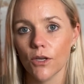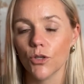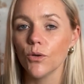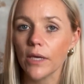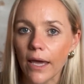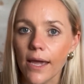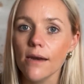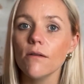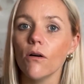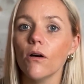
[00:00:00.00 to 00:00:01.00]
You
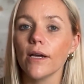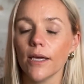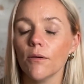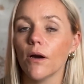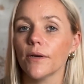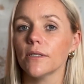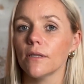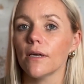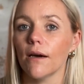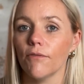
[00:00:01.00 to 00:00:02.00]
cannot keep going to
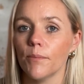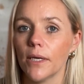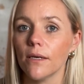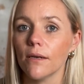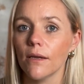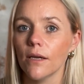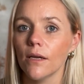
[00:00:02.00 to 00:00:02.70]
the government